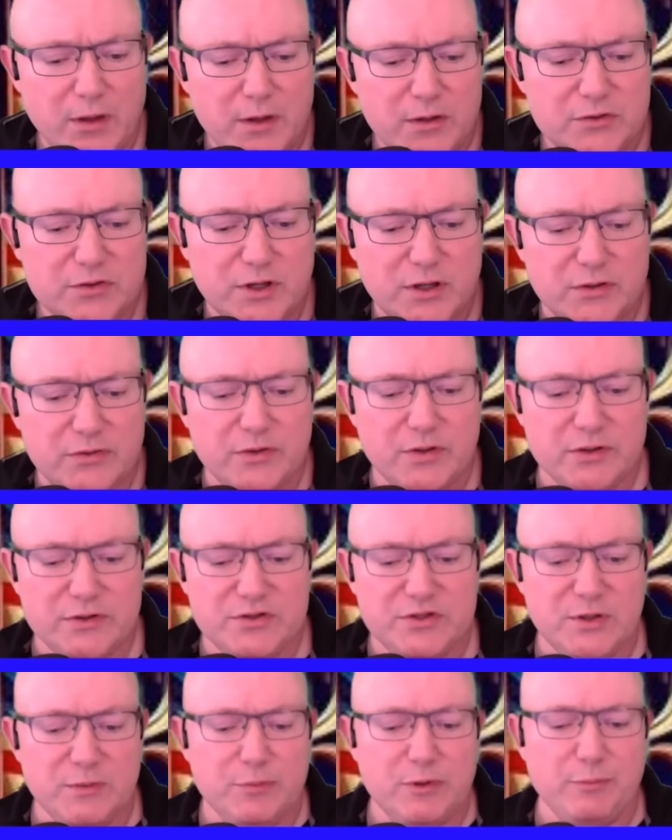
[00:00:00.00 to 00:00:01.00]
said the
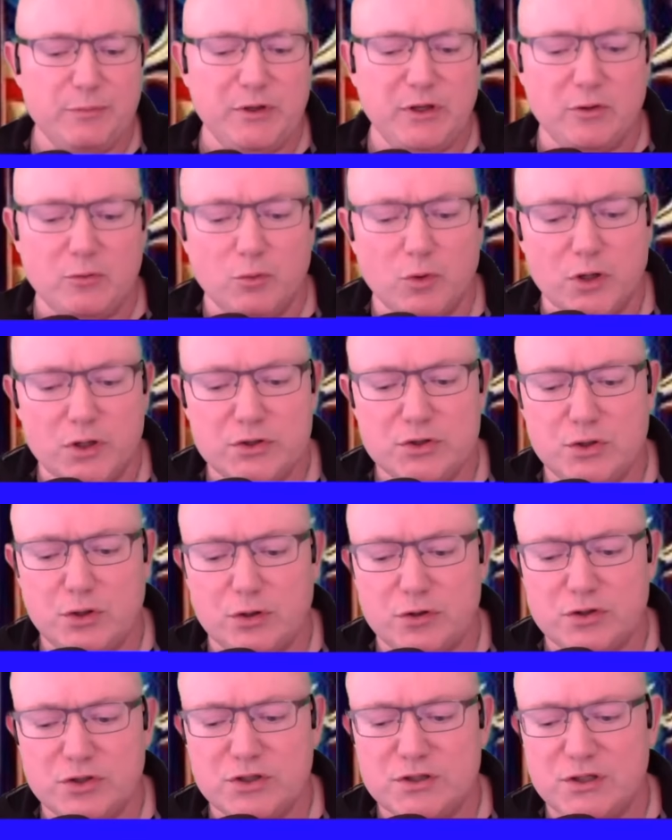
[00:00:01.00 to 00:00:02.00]
CPP in Russia
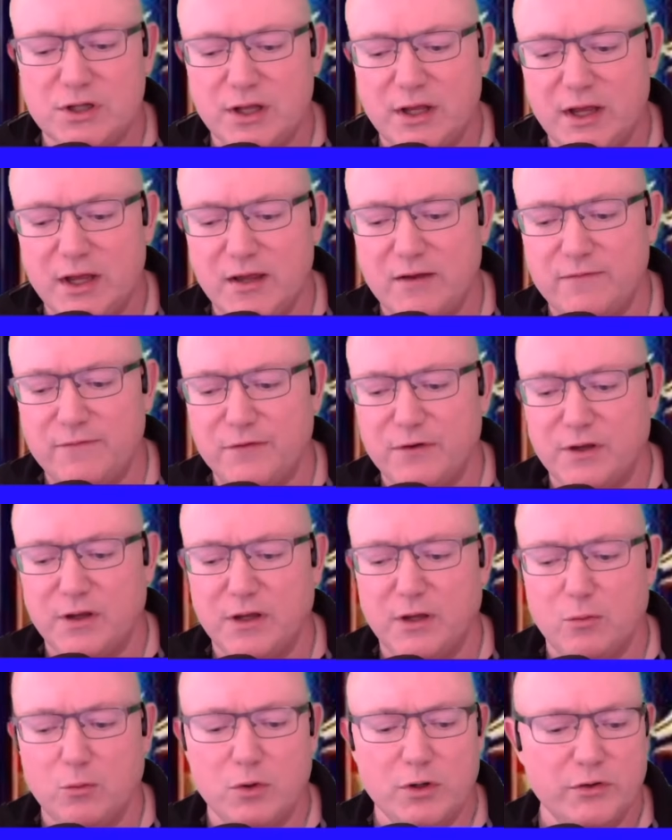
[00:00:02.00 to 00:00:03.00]
are just laughing
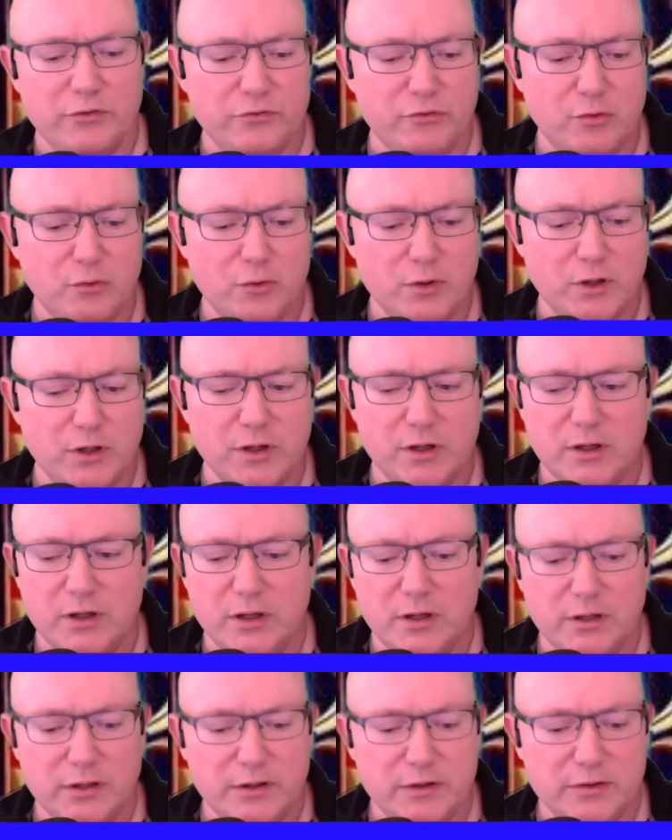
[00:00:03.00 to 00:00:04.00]
at what is going
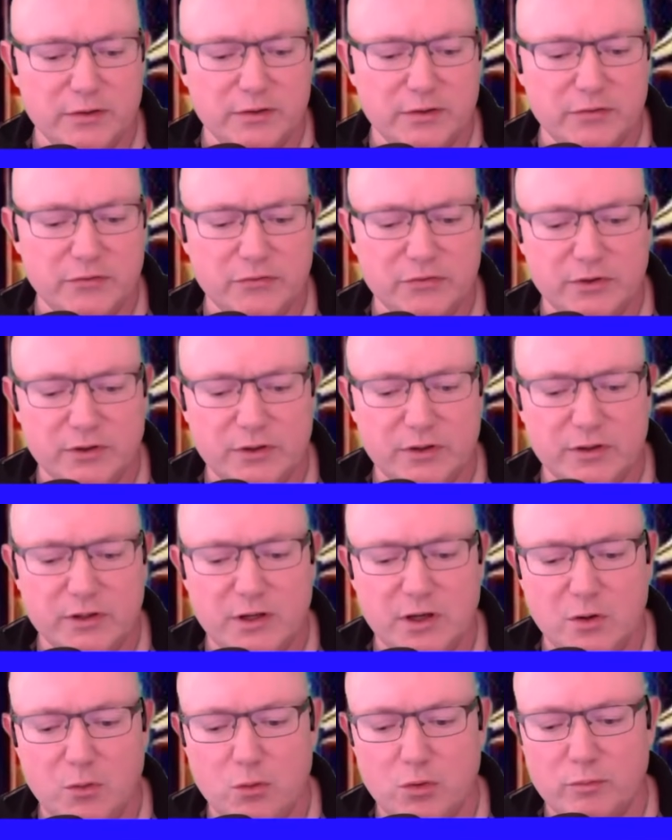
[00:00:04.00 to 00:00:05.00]
on in DC and
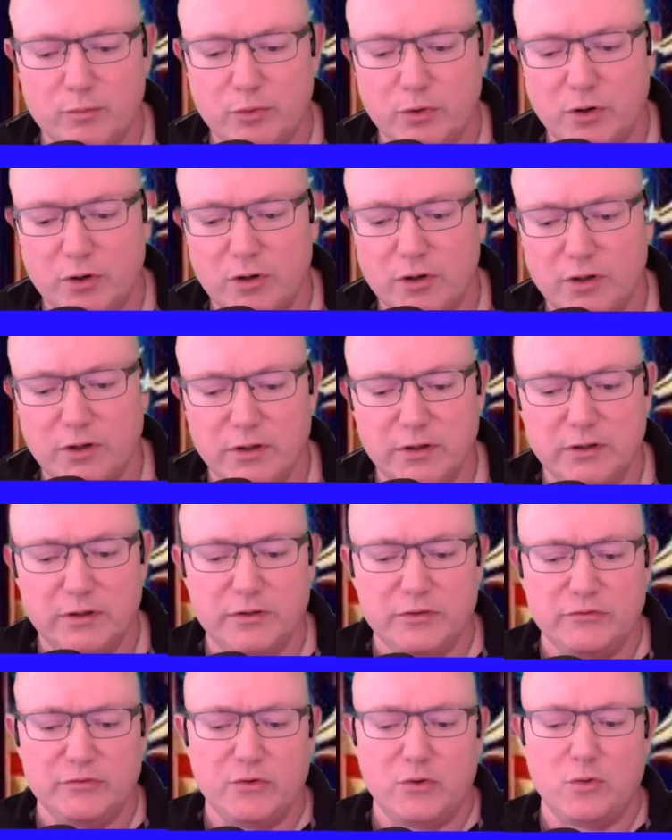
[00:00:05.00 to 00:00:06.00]
how one party
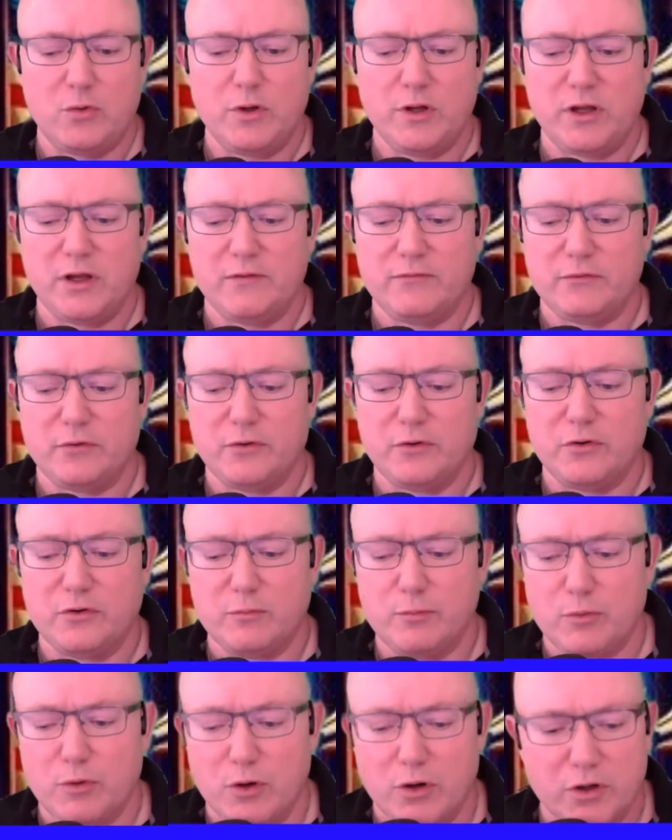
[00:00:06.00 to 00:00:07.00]
is going after another
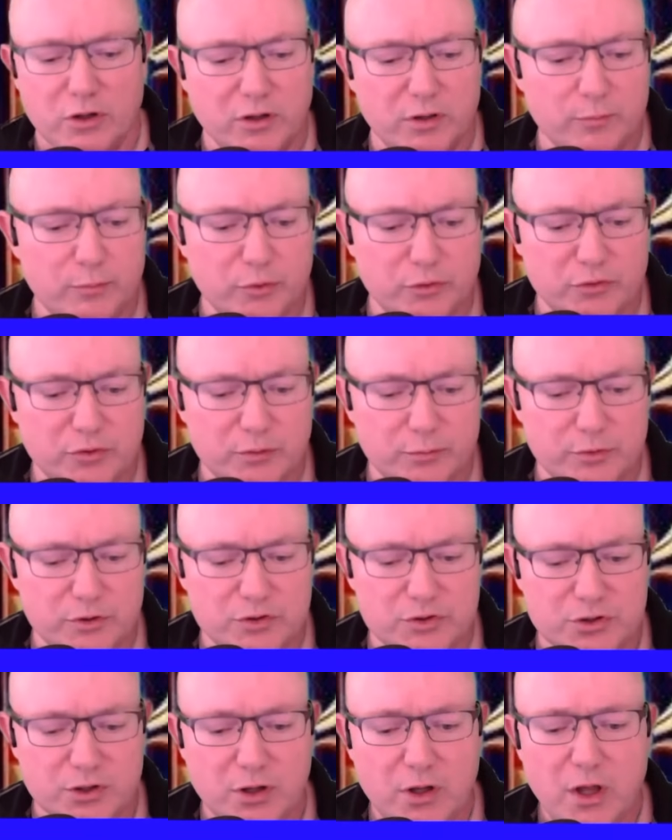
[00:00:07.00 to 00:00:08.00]
party to put them in
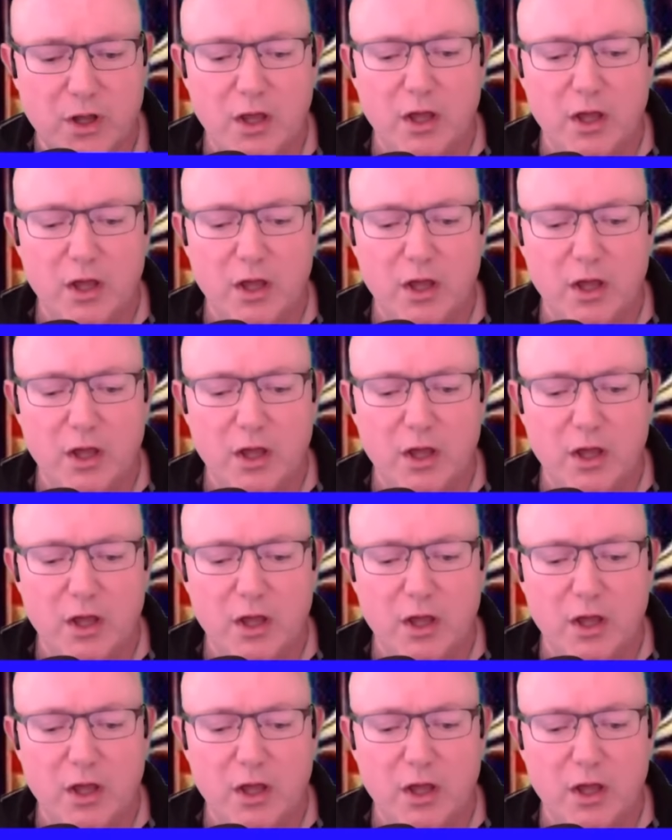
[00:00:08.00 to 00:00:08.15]
jail.